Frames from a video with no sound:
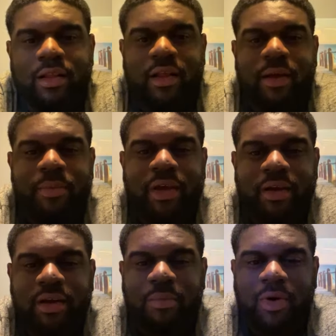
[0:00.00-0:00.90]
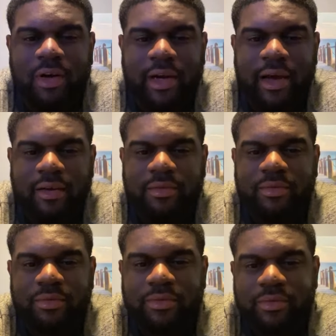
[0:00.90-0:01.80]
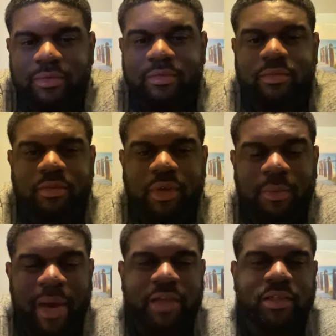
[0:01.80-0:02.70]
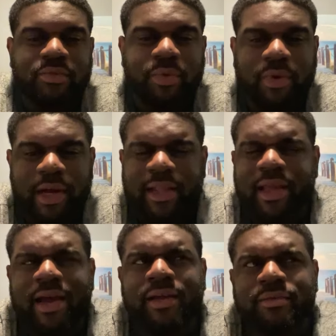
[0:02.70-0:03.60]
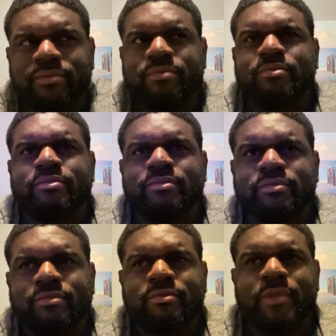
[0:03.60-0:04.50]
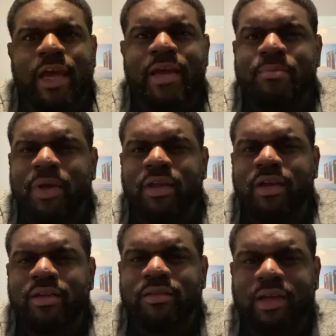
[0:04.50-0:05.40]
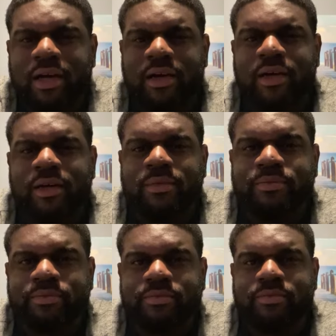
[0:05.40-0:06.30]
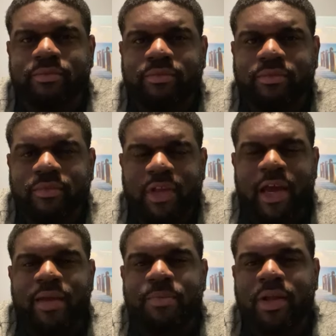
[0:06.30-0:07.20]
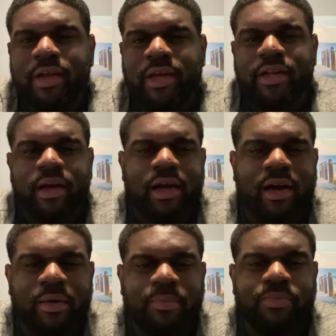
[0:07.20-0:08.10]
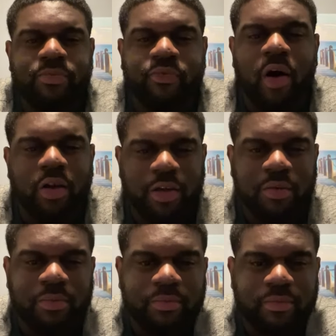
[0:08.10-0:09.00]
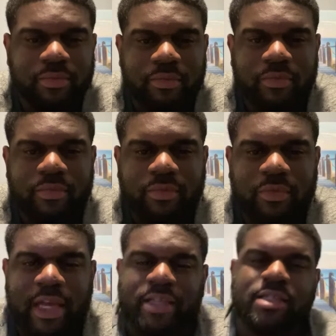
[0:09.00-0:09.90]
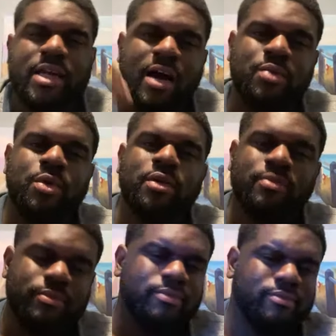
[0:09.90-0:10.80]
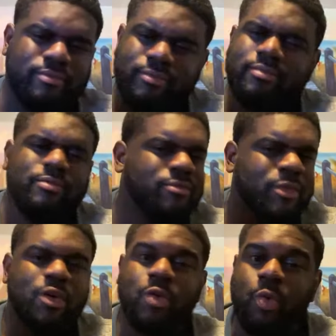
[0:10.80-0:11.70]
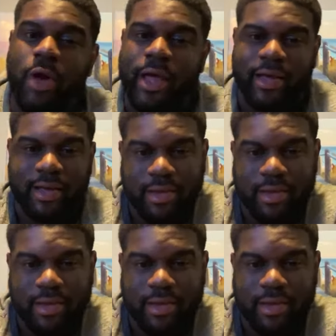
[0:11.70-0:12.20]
I mean, come on now. Imagine if we were at like 8 million 8 million volume. That stock would quick.